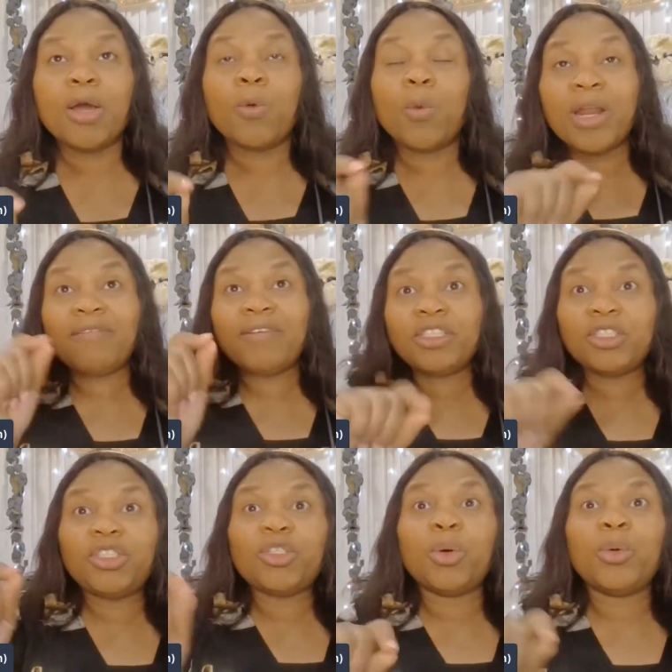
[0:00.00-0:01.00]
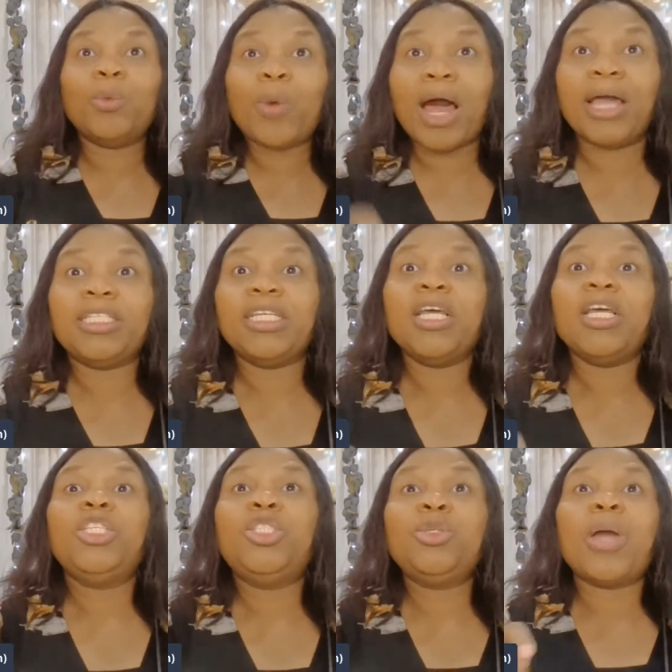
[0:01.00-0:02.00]
Whatever you don't write,
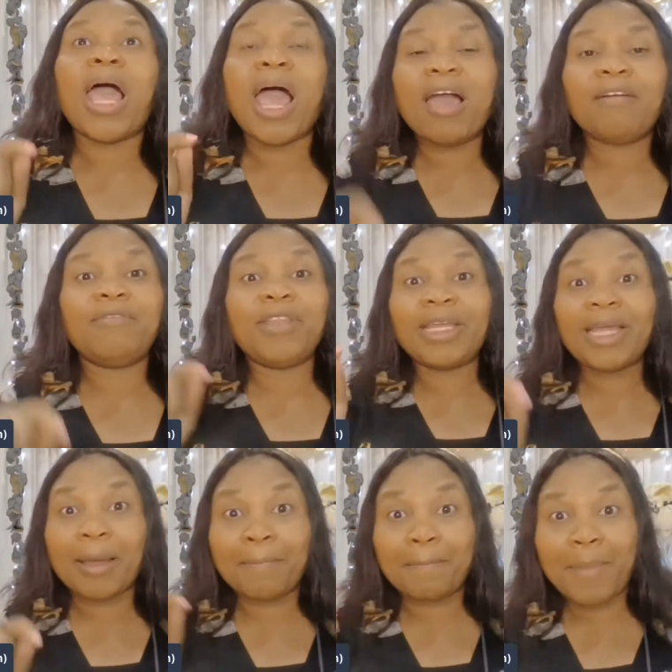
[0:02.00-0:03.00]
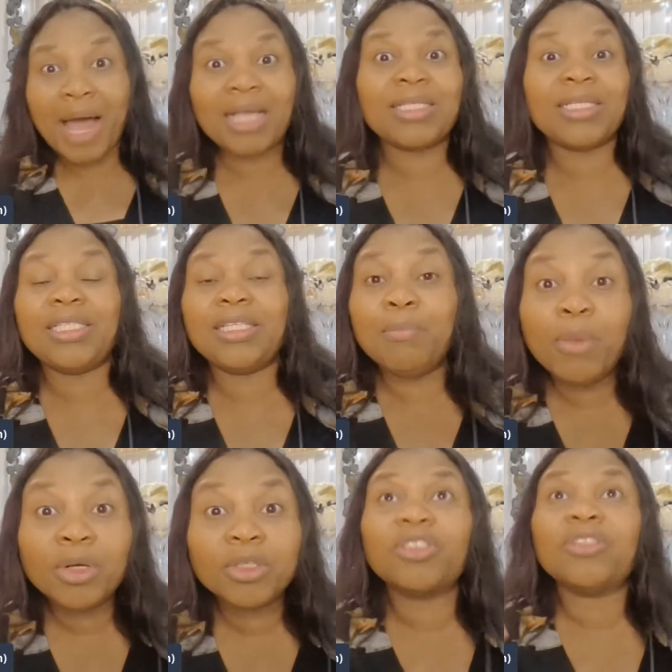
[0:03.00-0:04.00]
you have the capacity.
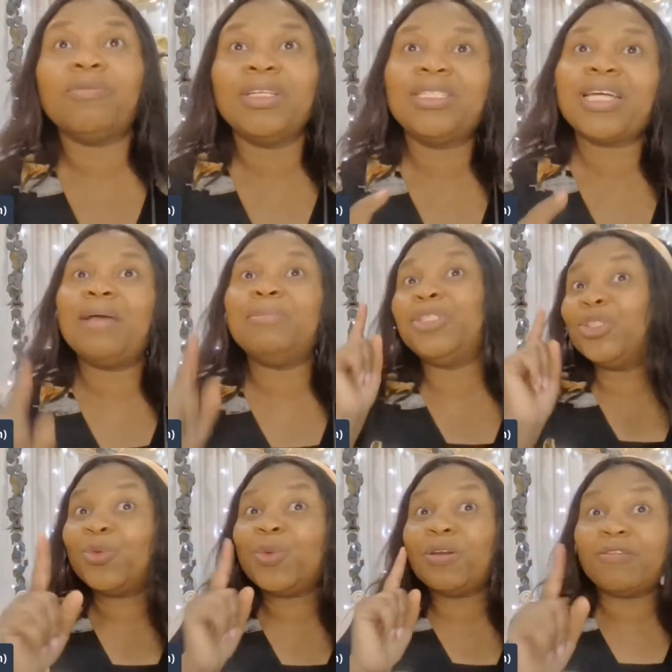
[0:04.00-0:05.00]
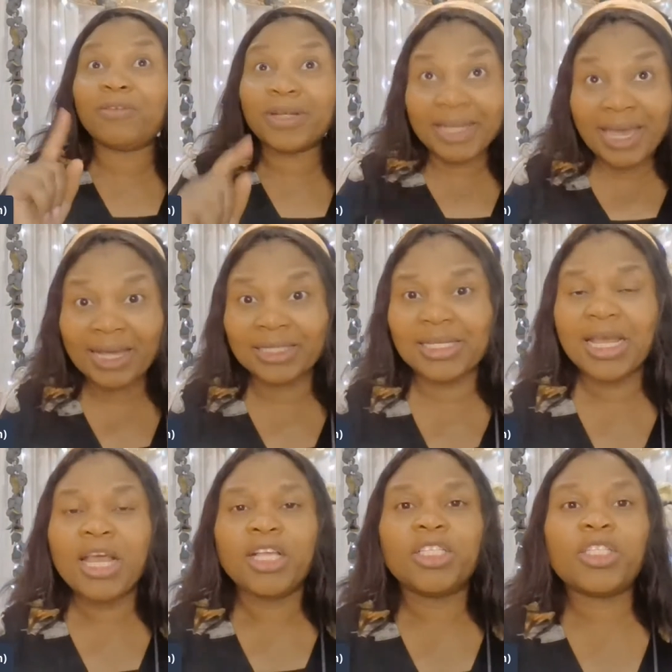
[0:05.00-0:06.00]
Most of the times you will forget.
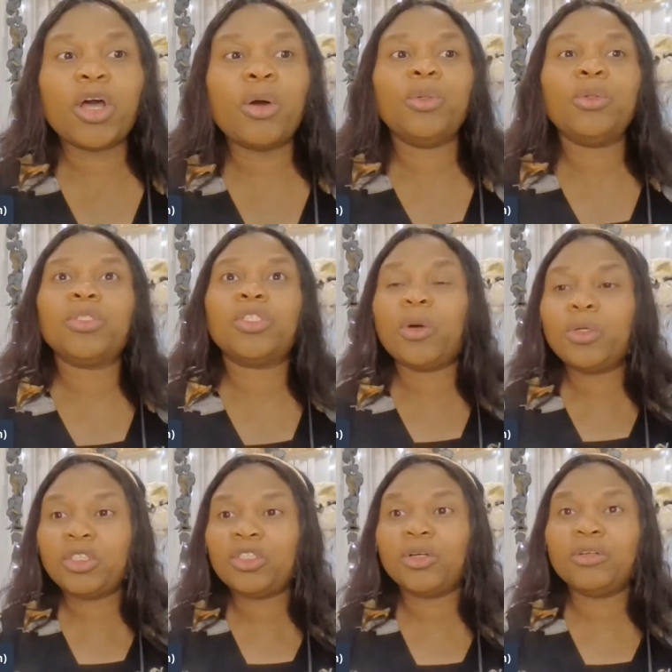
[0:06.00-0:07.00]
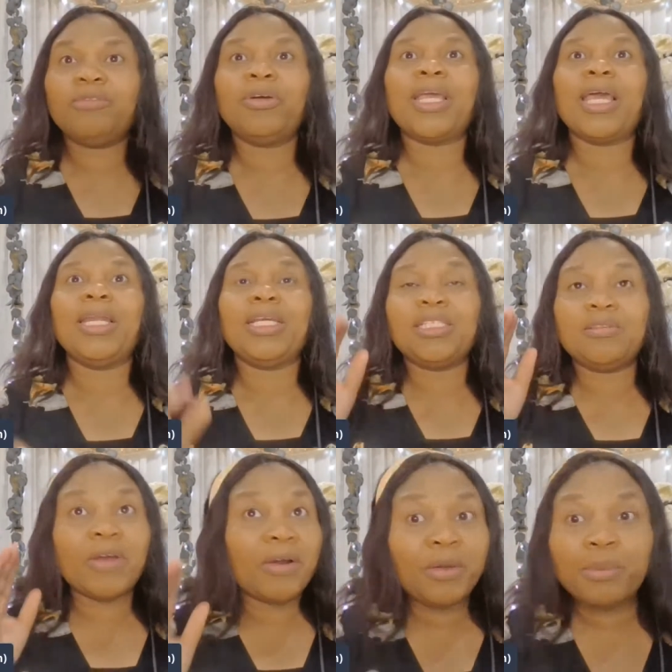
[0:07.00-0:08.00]
So you don't forget. It's
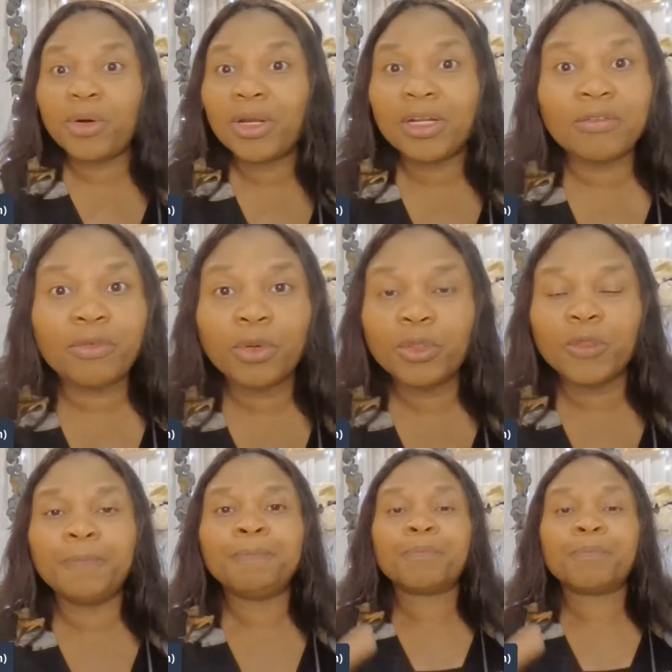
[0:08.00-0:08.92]
very important for you